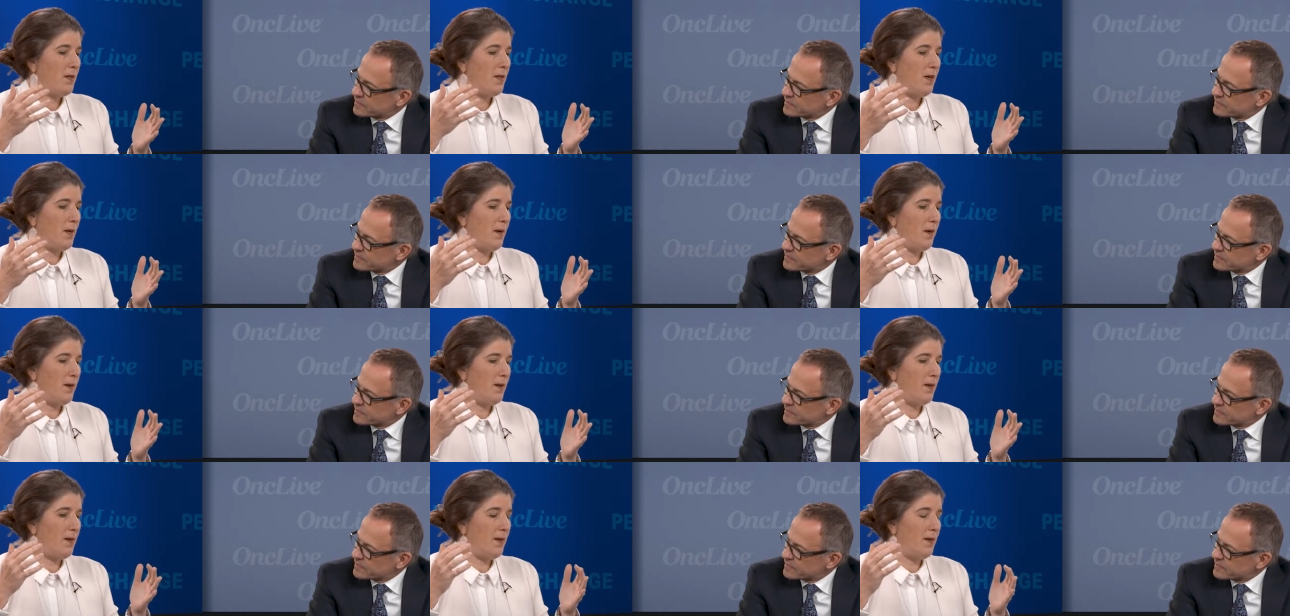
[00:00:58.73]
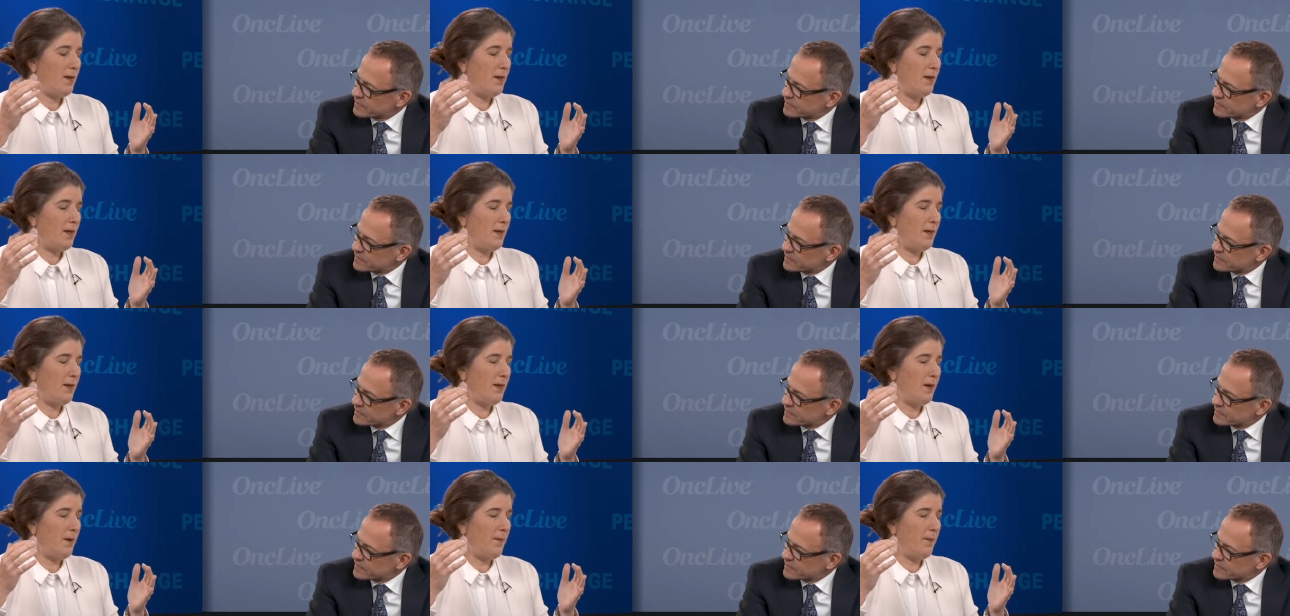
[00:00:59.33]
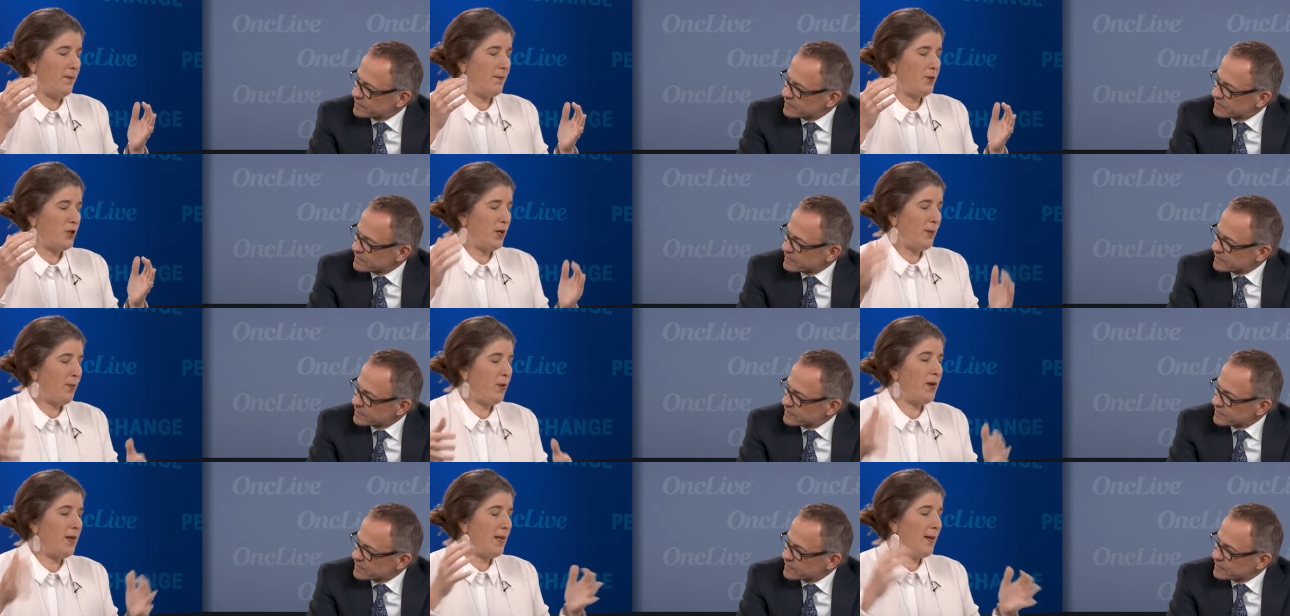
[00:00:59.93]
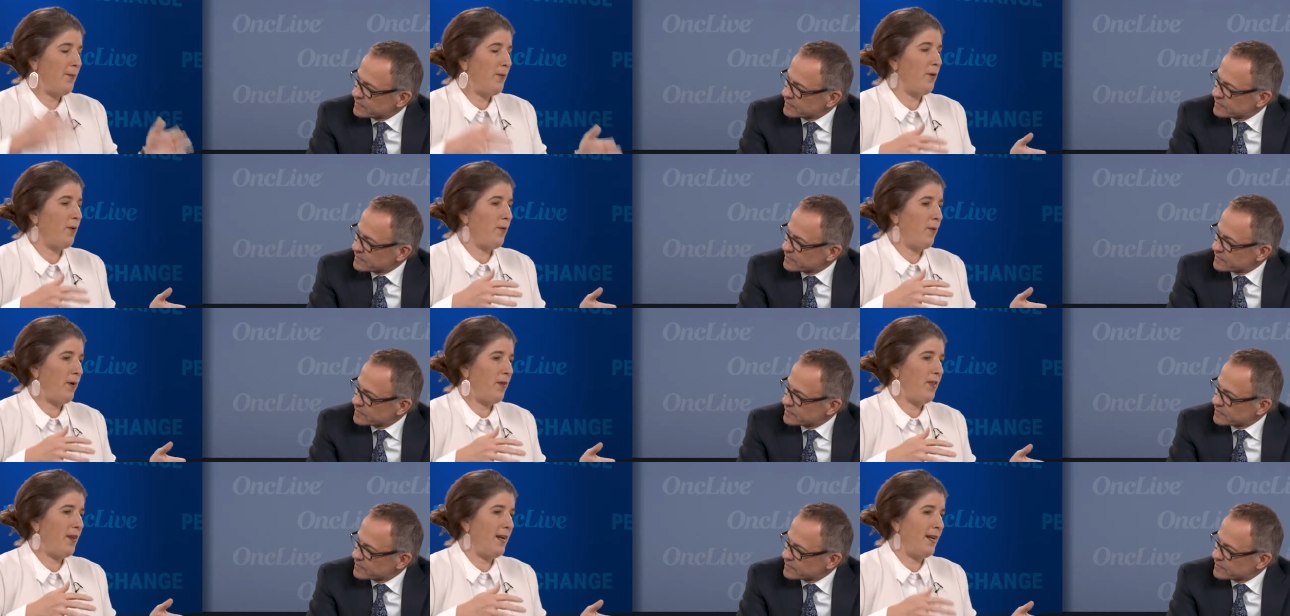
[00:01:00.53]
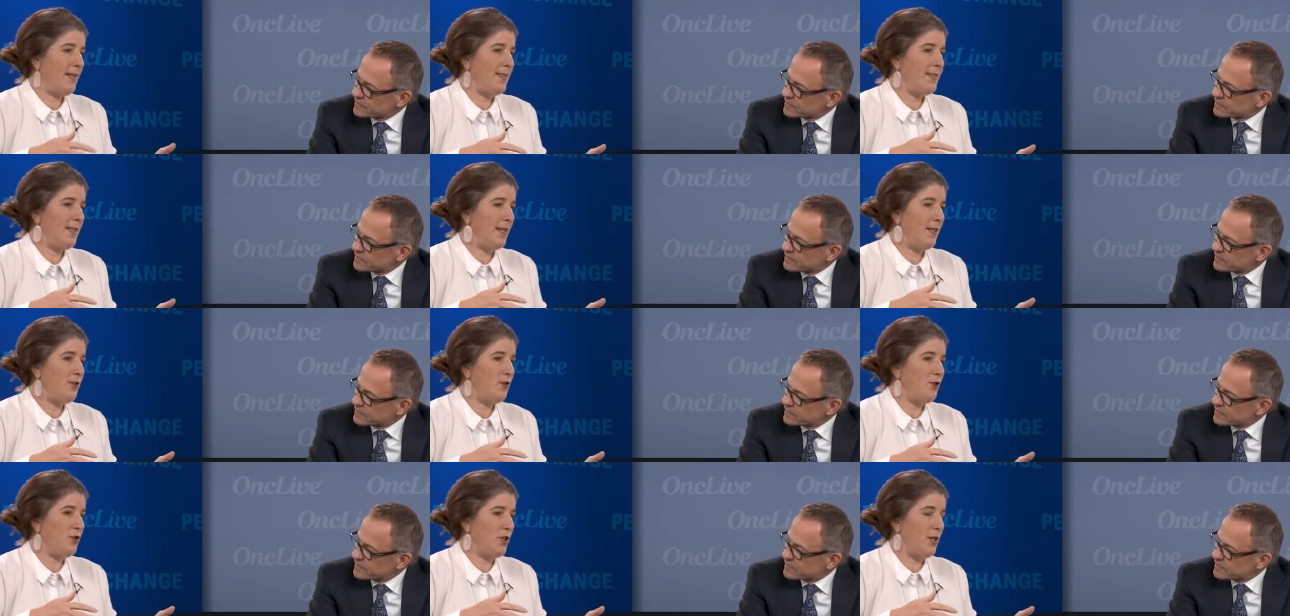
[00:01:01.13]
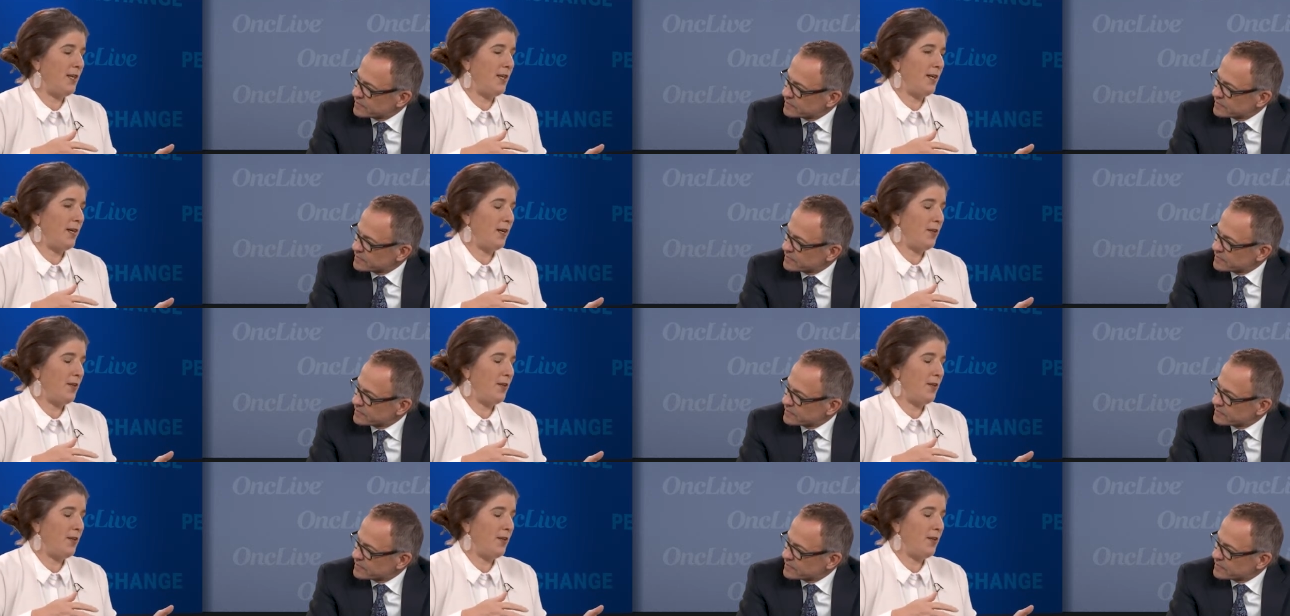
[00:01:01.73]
Speaker 1: a, a, checkpoint inhibitor with an anti-angiogenic